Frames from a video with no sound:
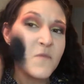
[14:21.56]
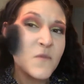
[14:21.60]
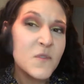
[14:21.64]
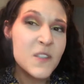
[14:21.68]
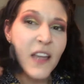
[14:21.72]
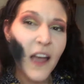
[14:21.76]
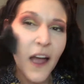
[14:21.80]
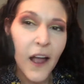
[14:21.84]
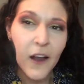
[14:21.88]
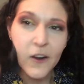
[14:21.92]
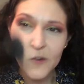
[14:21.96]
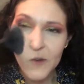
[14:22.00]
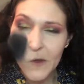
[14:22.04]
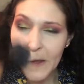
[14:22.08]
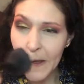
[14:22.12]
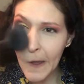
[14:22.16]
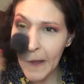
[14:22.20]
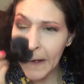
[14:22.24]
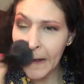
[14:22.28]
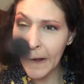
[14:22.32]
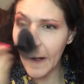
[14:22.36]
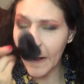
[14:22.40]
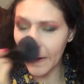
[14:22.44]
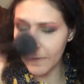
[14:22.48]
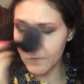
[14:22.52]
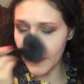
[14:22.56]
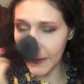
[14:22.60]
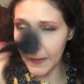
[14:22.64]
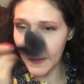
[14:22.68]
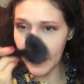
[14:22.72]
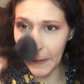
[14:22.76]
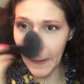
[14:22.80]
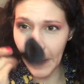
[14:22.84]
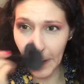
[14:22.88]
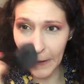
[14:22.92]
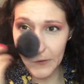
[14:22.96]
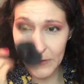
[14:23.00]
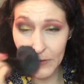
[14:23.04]
to actually get it out of my
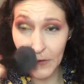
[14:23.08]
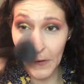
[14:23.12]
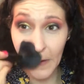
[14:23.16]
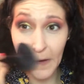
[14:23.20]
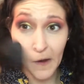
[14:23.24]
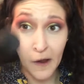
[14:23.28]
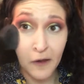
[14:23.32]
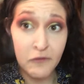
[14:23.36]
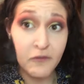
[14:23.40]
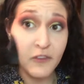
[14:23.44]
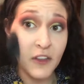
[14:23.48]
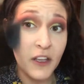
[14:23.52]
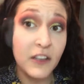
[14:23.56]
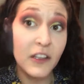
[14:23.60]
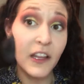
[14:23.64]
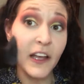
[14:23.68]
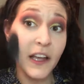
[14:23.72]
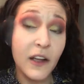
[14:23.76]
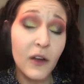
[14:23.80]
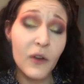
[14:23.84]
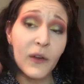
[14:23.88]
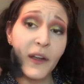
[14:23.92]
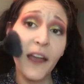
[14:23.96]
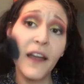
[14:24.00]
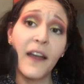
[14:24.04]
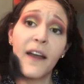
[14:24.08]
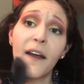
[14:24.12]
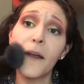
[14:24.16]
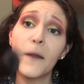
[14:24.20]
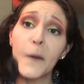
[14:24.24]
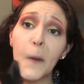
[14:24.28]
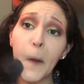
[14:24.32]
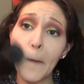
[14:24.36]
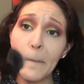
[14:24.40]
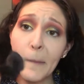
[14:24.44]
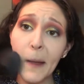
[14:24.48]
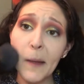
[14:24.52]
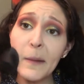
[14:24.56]
collection and feel like, okay, I
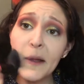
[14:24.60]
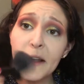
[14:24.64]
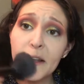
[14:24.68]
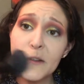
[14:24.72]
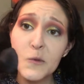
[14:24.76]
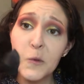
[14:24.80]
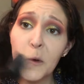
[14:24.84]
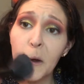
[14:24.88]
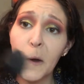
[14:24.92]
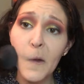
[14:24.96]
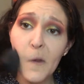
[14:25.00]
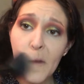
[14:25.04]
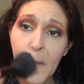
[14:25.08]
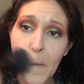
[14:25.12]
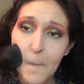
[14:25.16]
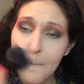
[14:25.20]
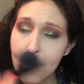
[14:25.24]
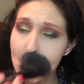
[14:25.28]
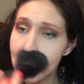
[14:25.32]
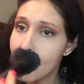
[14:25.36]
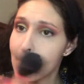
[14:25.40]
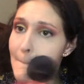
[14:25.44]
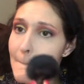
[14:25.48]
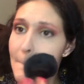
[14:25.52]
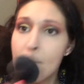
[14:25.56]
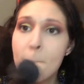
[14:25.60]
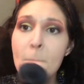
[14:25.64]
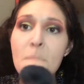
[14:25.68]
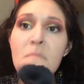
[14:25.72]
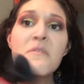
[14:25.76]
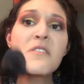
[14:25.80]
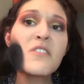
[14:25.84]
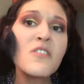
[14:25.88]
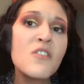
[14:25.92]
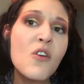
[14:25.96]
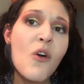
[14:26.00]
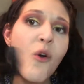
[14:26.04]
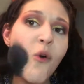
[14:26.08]
got my money's worth,
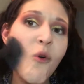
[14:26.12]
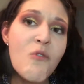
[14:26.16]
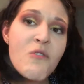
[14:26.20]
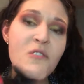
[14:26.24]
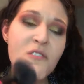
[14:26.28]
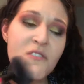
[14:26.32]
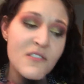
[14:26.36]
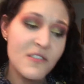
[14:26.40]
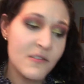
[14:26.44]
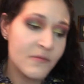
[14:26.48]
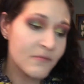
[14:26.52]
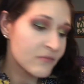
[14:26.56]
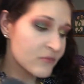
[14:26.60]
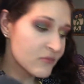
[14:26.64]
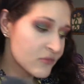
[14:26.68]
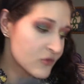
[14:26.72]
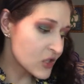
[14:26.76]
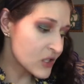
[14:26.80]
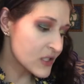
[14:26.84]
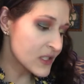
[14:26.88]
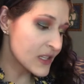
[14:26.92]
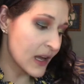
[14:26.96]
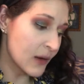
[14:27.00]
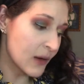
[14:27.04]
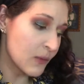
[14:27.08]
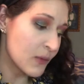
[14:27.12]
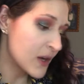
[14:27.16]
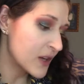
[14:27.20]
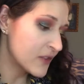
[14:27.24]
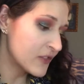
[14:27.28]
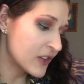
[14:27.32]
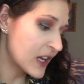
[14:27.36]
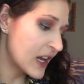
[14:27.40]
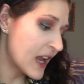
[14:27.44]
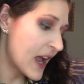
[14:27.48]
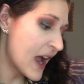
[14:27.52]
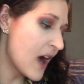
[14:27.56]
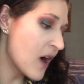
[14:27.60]
or just get rid of
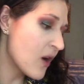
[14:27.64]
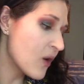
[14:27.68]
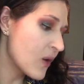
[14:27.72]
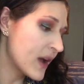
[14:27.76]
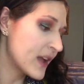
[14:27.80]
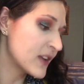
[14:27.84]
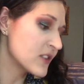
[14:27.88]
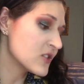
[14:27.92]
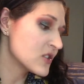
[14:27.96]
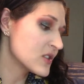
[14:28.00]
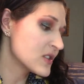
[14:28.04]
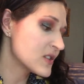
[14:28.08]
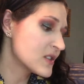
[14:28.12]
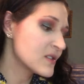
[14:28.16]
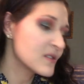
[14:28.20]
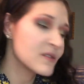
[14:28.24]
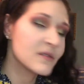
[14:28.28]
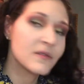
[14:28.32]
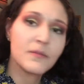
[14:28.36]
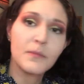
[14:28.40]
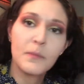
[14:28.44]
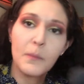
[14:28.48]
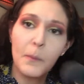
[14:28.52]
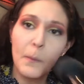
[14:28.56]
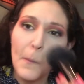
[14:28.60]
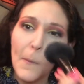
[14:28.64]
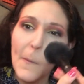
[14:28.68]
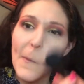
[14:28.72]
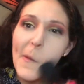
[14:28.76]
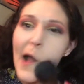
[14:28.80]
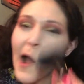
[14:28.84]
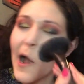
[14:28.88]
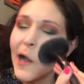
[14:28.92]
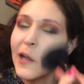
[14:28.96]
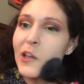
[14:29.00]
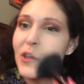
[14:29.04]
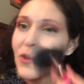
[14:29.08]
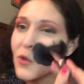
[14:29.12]
it now and just
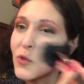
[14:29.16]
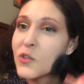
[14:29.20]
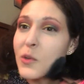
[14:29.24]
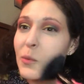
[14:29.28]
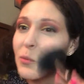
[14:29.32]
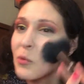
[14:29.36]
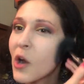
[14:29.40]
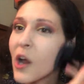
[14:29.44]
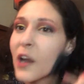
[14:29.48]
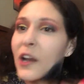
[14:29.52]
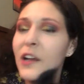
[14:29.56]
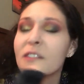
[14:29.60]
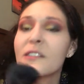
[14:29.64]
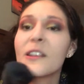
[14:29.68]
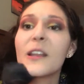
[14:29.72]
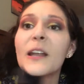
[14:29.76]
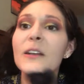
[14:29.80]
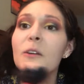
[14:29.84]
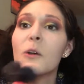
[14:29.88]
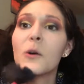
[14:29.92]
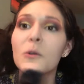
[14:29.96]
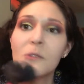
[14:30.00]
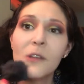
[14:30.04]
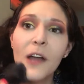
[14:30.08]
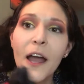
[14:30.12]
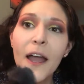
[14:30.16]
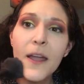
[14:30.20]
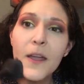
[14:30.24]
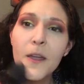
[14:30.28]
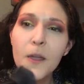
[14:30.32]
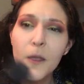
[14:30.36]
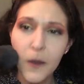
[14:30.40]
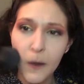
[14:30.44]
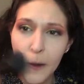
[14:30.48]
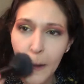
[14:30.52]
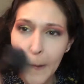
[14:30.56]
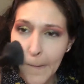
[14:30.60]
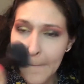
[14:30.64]
not use a product that I don't like,
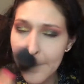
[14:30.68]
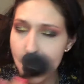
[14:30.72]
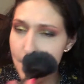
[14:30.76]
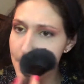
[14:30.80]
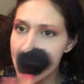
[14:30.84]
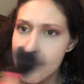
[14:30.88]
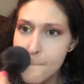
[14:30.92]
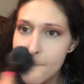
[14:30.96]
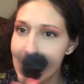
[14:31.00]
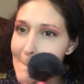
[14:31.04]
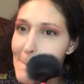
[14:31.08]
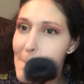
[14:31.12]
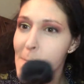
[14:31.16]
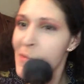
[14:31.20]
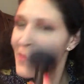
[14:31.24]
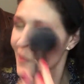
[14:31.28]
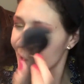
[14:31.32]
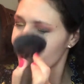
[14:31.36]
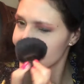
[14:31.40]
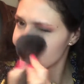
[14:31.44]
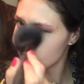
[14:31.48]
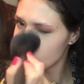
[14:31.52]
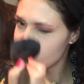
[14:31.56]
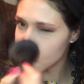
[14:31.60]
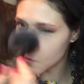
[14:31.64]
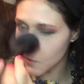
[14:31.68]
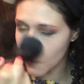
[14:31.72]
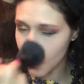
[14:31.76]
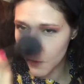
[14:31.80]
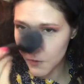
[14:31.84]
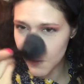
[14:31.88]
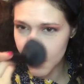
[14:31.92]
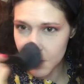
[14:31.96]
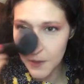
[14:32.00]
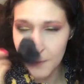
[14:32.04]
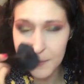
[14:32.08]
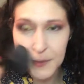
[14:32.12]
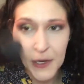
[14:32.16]
you know? That's the
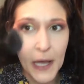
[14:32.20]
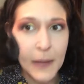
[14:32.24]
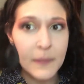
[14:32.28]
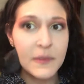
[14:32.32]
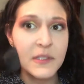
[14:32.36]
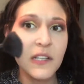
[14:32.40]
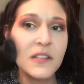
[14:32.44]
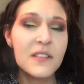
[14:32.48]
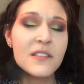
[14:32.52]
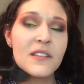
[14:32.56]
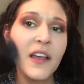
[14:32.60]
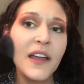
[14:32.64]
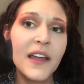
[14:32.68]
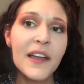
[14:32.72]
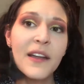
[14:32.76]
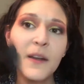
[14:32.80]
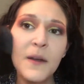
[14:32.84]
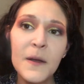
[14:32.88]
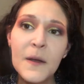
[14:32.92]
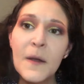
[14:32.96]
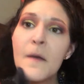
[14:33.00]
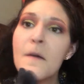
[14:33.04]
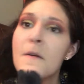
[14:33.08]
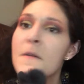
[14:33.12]
struggle sometimes. It's like,